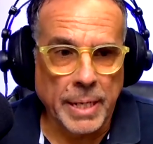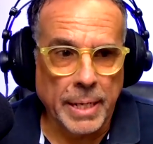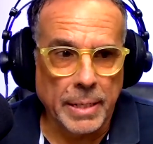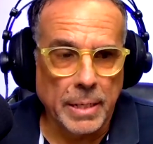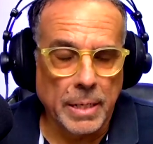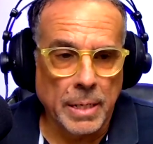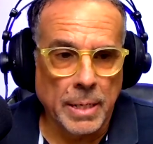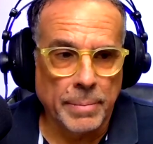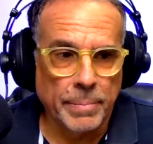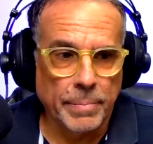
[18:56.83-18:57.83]
that,
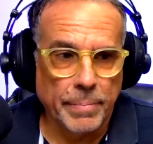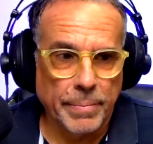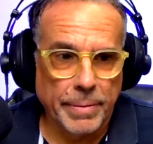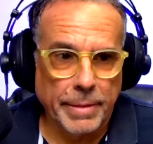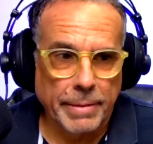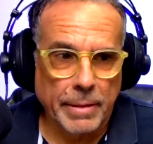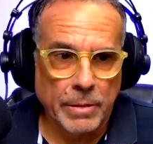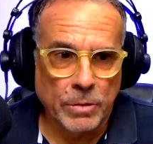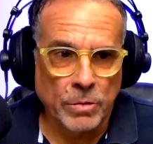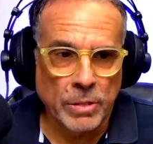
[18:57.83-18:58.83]

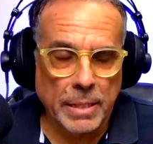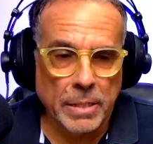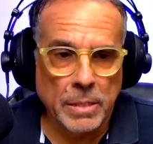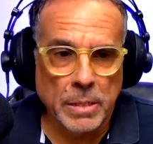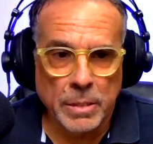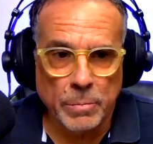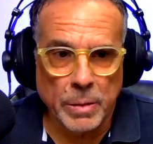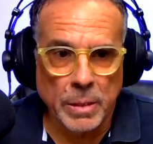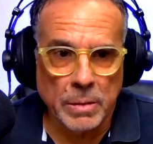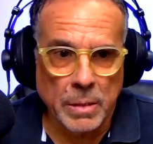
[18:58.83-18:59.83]
so cell and gene to
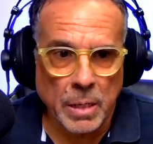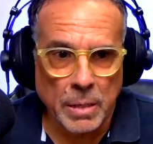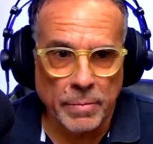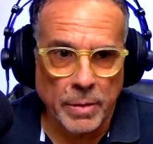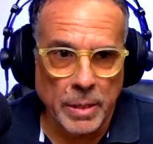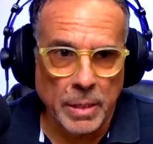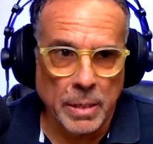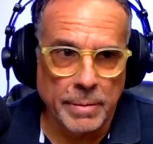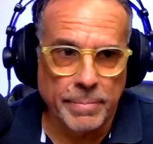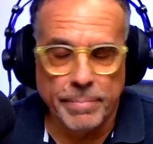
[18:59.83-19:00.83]
me is kind of like
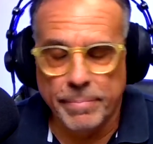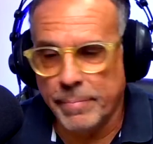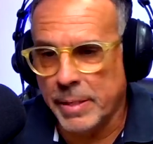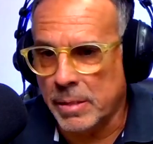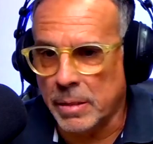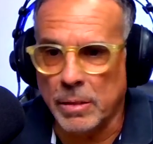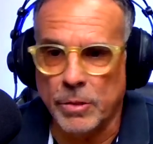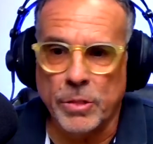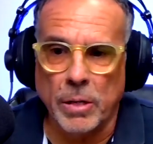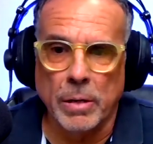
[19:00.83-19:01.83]
it's a little
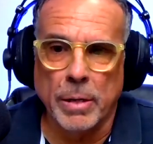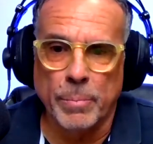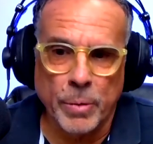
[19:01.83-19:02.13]
startup